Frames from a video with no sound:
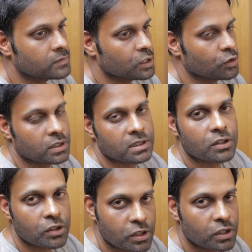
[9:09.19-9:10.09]
you know, it's
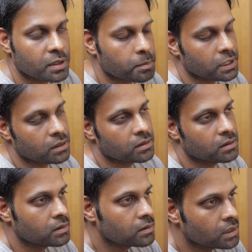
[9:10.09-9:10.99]
not your
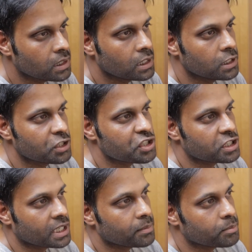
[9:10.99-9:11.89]
typical
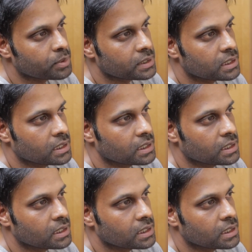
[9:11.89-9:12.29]
shape,